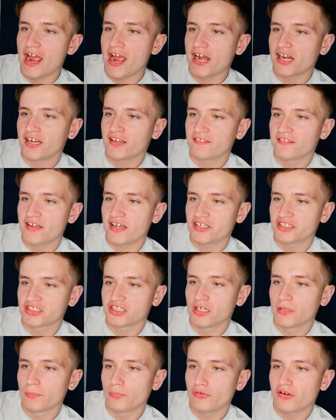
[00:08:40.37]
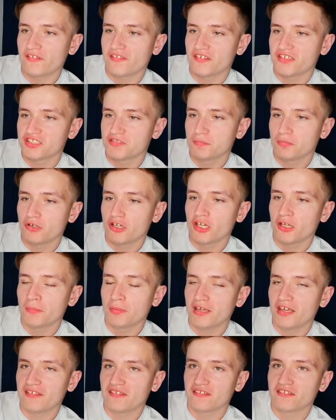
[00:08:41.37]
And it's actually got British
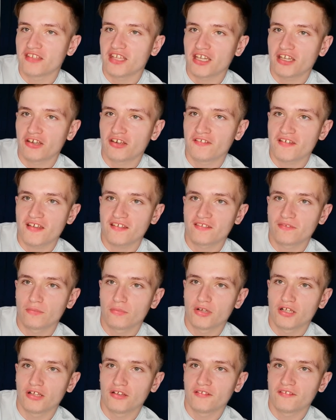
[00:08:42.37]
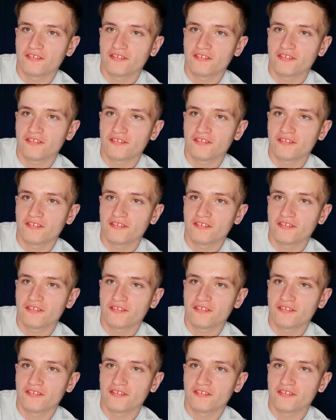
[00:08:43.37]
boobies and knickers as well,